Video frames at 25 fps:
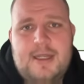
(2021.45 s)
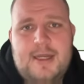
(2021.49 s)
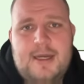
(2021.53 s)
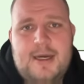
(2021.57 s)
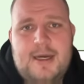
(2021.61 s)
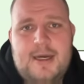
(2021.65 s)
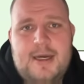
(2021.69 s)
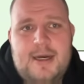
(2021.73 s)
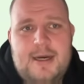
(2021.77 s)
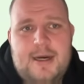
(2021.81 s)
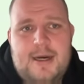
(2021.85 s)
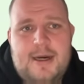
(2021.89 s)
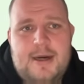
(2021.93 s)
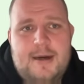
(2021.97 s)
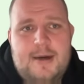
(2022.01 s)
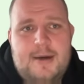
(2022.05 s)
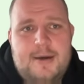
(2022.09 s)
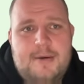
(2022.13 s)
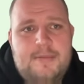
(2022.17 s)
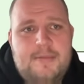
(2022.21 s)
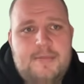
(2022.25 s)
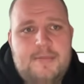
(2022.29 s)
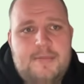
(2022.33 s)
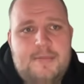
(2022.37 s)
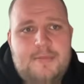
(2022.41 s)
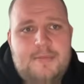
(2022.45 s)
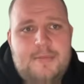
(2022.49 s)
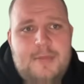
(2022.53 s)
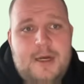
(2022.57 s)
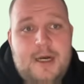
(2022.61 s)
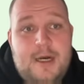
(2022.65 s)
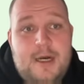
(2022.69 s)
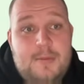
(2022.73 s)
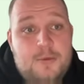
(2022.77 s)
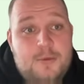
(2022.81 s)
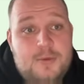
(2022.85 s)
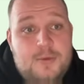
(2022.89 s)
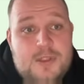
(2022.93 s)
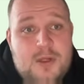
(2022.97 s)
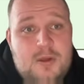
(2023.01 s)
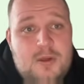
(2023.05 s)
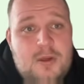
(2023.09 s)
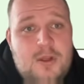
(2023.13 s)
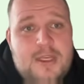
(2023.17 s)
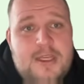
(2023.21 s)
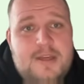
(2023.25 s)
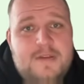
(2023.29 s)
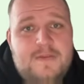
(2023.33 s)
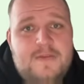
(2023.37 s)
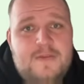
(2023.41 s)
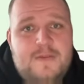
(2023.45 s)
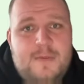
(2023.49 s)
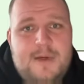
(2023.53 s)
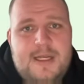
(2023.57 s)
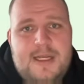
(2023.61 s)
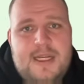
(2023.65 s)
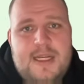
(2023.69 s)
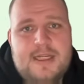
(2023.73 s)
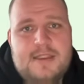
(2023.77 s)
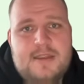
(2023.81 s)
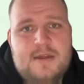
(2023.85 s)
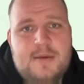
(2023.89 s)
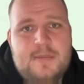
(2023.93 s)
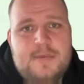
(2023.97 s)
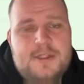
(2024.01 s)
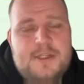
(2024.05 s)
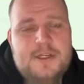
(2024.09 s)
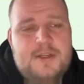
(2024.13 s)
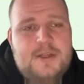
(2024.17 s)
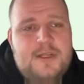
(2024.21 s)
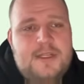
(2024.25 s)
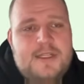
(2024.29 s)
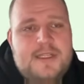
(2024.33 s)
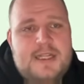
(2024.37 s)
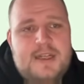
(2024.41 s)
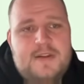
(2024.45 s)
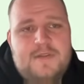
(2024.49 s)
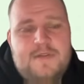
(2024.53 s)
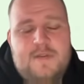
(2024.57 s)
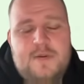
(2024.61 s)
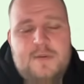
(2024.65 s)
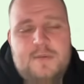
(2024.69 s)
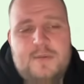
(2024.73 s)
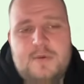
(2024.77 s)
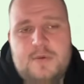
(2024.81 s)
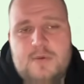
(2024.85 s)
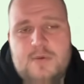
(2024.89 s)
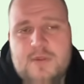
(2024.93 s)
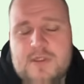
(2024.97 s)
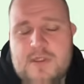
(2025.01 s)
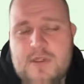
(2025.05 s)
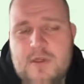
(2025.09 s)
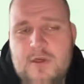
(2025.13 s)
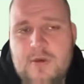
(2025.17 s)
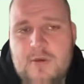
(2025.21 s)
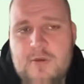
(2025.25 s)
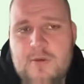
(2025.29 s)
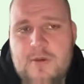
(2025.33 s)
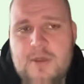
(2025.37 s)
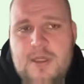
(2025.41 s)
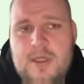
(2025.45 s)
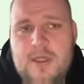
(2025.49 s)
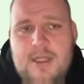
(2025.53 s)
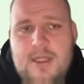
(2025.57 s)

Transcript: I'm also looking for my next opportunity in football, so